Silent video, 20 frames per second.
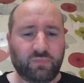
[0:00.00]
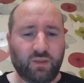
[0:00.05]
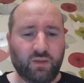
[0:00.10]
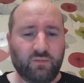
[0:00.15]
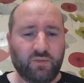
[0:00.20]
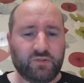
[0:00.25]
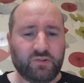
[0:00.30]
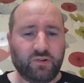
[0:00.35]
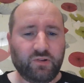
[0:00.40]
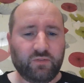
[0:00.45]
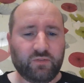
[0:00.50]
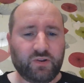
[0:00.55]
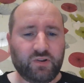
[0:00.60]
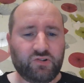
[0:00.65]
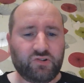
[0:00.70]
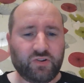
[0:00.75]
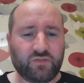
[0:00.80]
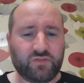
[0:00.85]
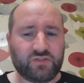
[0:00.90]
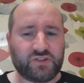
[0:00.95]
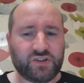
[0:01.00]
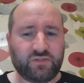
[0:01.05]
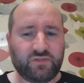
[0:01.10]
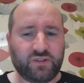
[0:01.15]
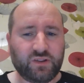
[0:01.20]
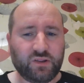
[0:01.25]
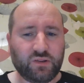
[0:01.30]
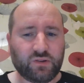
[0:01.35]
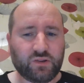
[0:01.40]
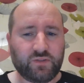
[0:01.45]
there's a lot of controversy over
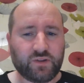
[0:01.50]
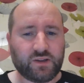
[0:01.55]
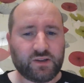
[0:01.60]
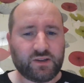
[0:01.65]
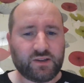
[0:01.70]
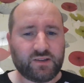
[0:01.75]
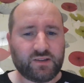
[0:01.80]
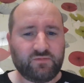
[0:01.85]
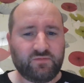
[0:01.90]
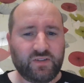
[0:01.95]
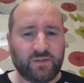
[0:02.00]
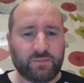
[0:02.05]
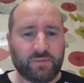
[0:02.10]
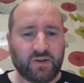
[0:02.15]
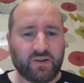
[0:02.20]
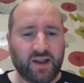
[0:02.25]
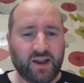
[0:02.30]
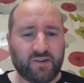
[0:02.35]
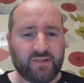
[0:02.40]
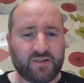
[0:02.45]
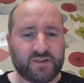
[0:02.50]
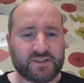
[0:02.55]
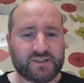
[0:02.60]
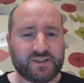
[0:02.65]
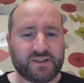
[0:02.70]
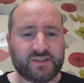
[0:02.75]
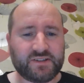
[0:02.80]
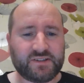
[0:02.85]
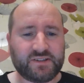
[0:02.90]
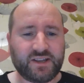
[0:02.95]
the look of the female
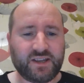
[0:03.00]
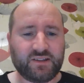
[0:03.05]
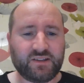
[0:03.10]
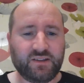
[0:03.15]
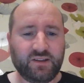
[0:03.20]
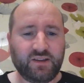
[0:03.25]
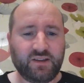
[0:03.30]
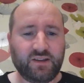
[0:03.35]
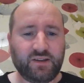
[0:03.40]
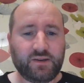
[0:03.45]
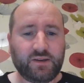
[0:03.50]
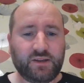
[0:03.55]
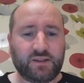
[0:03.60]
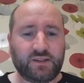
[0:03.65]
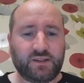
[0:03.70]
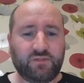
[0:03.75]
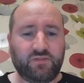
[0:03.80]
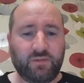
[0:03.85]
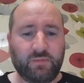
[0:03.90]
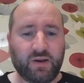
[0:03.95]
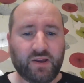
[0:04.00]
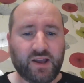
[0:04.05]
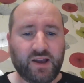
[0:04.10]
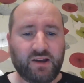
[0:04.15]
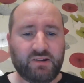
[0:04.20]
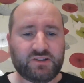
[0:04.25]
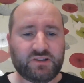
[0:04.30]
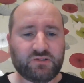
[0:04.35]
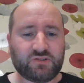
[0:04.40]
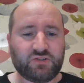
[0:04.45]
character, saying the female
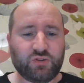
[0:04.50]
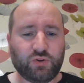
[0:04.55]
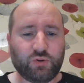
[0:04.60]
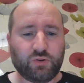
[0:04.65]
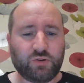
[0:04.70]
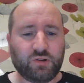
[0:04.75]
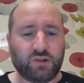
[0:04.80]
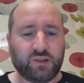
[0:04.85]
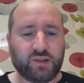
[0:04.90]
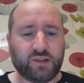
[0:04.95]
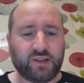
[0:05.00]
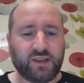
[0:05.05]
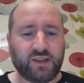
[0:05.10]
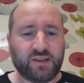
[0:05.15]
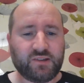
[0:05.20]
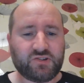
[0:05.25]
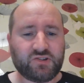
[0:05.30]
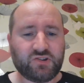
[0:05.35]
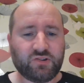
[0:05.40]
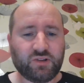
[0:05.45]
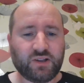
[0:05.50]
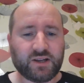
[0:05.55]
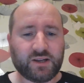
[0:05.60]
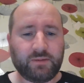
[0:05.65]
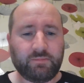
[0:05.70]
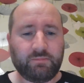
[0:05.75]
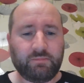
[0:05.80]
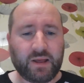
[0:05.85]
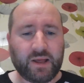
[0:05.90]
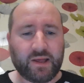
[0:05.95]
character looked ugly, she looked like
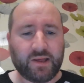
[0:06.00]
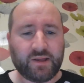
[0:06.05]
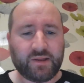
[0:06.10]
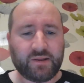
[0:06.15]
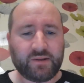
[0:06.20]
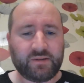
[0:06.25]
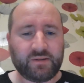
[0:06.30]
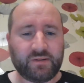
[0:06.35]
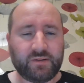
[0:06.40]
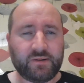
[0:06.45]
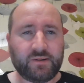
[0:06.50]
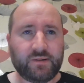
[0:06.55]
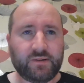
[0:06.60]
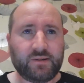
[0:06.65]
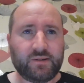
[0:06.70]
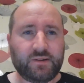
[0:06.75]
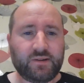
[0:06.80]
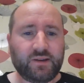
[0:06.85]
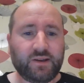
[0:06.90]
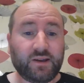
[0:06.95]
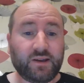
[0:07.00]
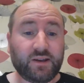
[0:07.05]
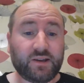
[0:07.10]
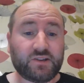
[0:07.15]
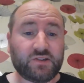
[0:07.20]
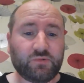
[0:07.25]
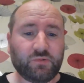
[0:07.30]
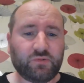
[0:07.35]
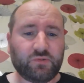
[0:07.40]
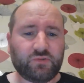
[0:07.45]
a man,
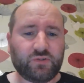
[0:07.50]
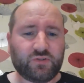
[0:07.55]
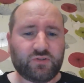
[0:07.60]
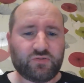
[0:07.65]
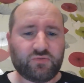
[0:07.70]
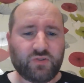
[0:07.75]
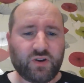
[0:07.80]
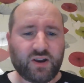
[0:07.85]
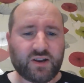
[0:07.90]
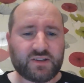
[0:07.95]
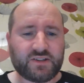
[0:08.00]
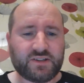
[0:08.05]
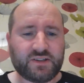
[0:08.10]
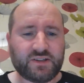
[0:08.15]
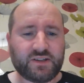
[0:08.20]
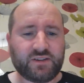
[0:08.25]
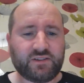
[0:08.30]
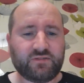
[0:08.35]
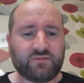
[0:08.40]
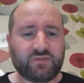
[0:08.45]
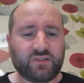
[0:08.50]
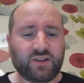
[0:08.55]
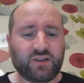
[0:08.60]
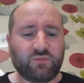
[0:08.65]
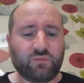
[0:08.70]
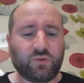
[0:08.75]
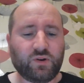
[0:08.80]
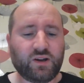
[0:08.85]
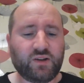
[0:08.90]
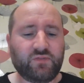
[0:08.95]
she wasn't attractive, like
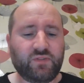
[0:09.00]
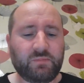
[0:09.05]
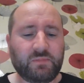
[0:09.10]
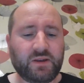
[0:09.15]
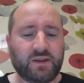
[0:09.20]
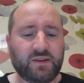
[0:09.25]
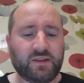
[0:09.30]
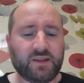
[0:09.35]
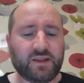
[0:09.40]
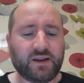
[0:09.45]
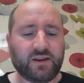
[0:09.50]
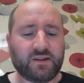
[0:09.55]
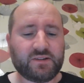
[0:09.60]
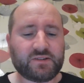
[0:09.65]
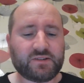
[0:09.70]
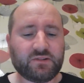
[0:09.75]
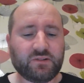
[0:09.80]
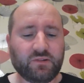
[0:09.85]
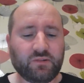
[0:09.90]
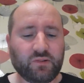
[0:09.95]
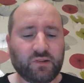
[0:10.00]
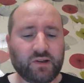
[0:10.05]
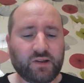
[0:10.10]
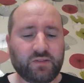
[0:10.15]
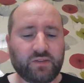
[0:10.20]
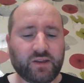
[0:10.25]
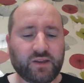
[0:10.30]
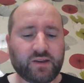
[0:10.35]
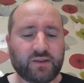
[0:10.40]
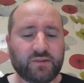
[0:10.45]
why they made the character look
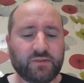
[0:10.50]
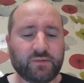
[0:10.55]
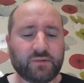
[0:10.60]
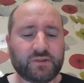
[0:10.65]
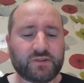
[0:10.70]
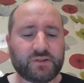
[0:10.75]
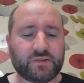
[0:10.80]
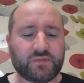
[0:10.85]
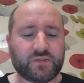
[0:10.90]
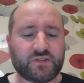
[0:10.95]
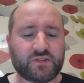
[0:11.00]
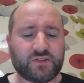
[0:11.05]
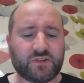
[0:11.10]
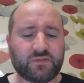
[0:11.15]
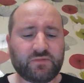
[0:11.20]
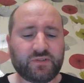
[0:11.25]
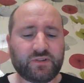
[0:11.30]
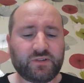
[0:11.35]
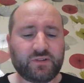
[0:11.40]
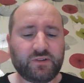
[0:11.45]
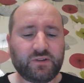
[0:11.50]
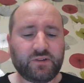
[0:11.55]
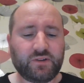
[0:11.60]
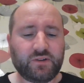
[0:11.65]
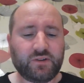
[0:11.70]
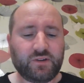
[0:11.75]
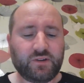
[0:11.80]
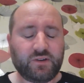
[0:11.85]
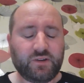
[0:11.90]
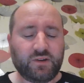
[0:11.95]
like that and all this other stuff. And
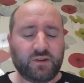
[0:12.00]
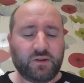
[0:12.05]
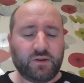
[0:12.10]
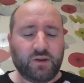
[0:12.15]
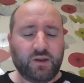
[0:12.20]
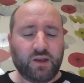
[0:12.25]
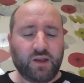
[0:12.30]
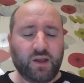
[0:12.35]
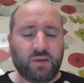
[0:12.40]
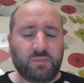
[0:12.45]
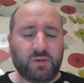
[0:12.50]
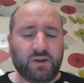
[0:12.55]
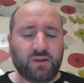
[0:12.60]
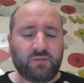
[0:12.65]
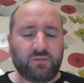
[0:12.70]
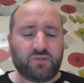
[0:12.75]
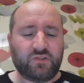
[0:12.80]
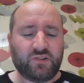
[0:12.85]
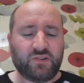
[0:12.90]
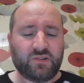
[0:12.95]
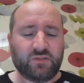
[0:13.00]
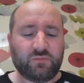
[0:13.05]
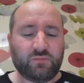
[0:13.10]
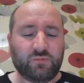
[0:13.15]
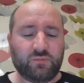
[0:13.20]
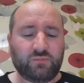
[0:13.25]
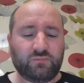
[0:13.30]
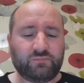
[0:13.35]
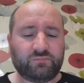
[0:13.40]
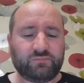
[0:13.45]
I mean, I was like, well,